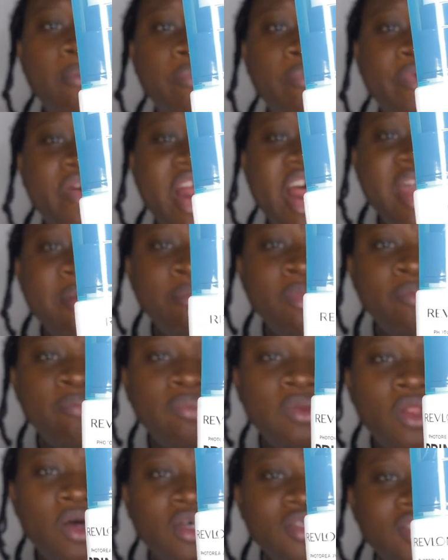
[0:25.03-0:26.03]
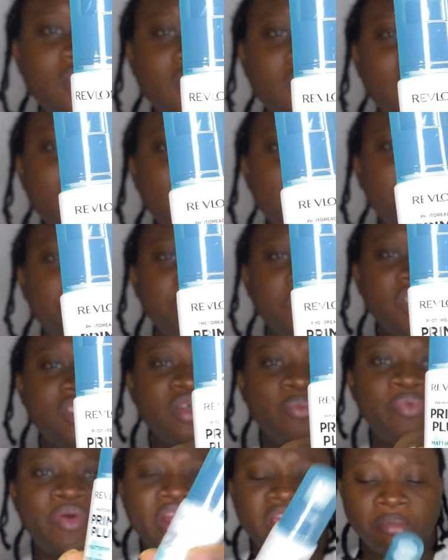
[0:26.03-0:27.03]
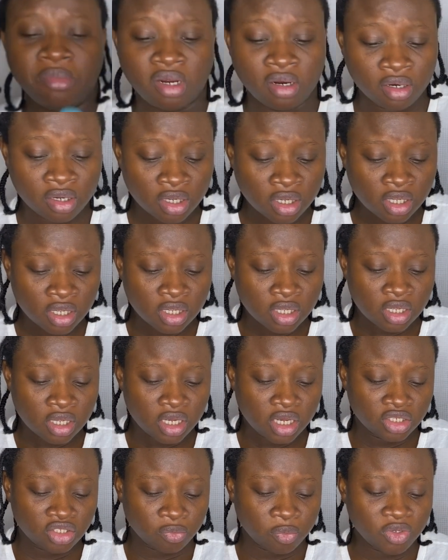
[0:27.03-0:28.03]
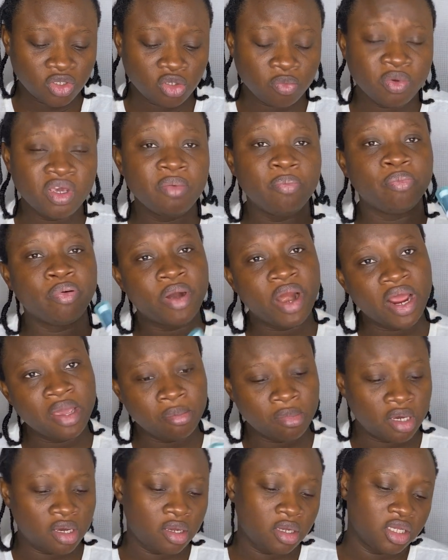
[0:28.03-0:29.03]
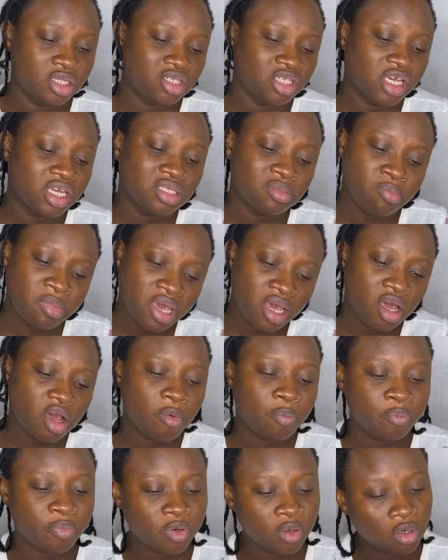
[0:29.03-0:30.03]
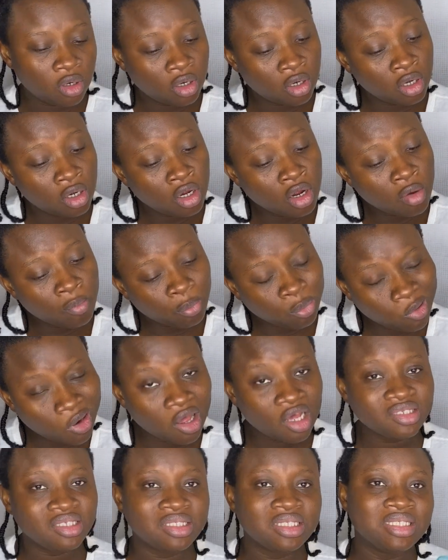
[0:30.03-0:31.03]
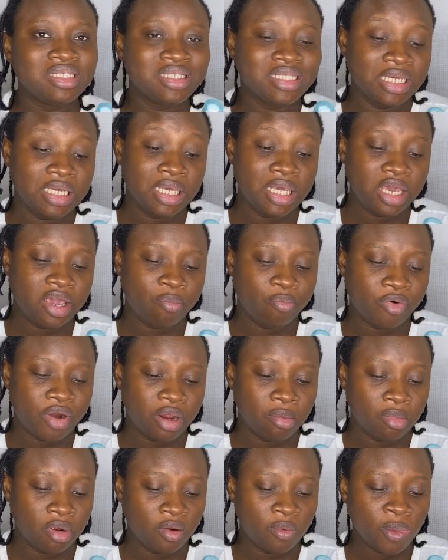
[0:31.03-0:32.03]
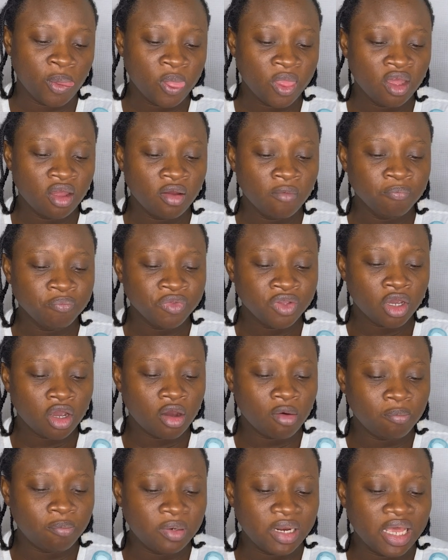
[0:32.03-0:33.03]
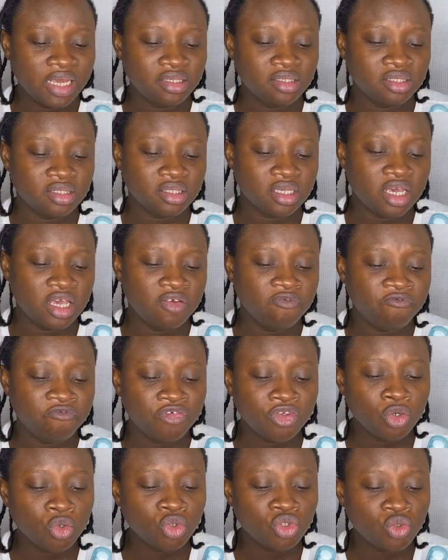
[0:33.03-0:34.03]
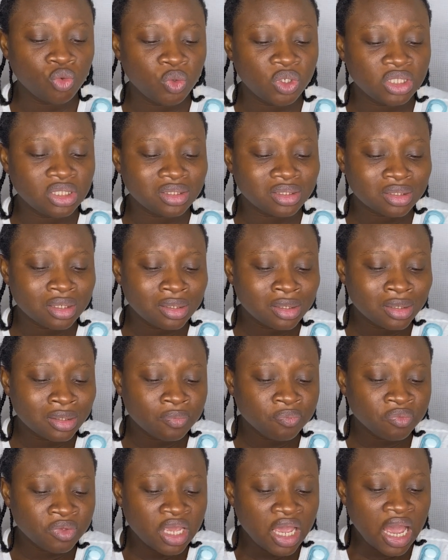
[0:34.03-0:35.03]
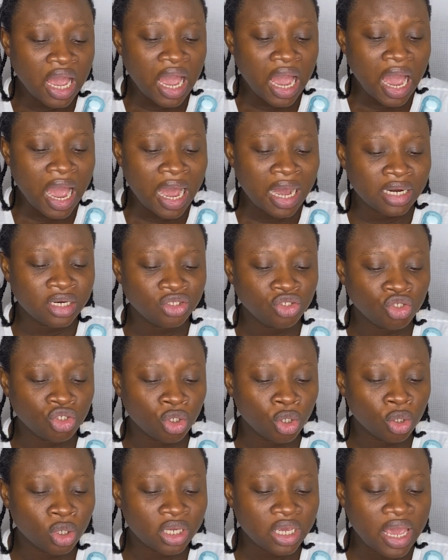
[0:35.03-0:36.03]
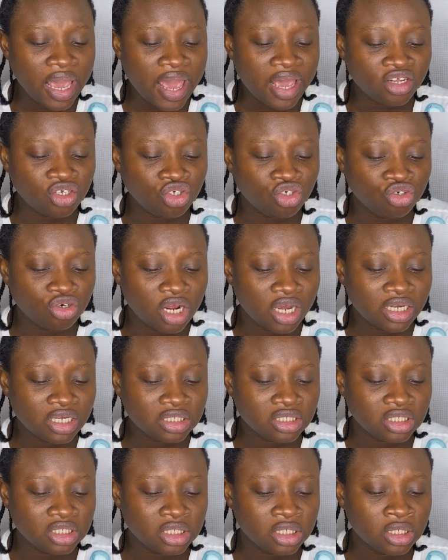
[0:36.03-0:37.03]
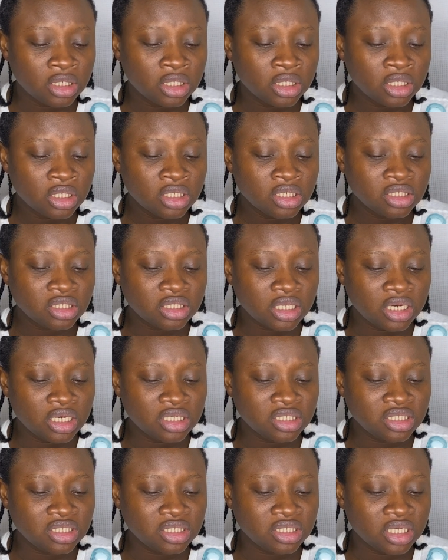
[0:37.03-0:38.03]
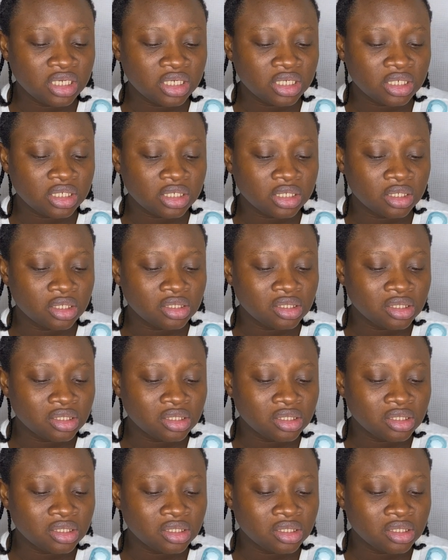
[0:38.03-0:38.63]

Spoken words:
Prime Plus. It's a primer. It's supposed to be a primer. It says makeup plus skincare primer, complex infused with artichoke extract, salicylic